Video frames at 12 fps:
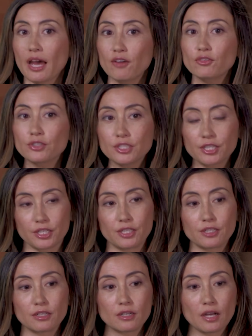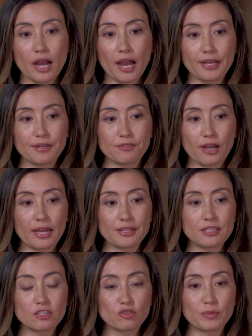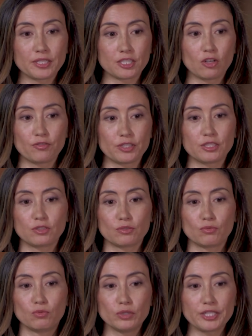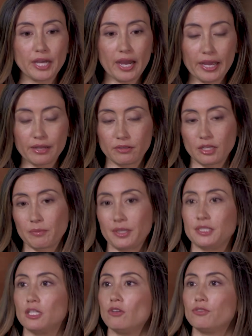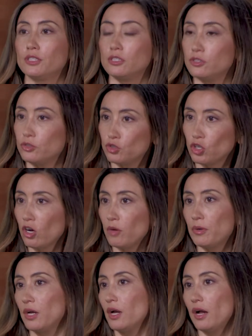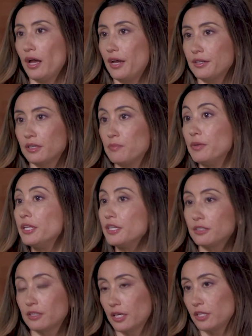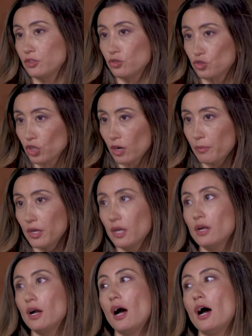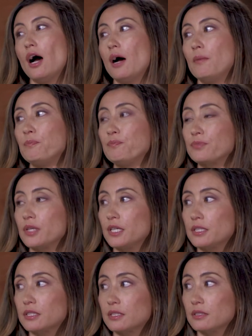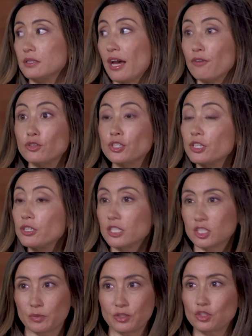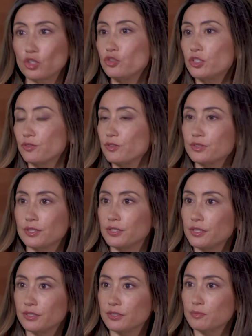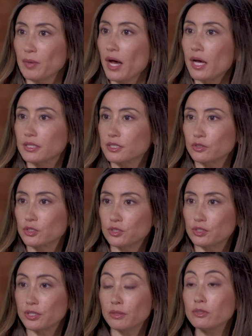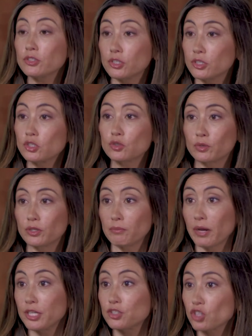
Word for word: every year I, I think of myself as rehiring myself in a new job and committing to that new job. Um, it's every year has been so different than the years past. There is there were years when my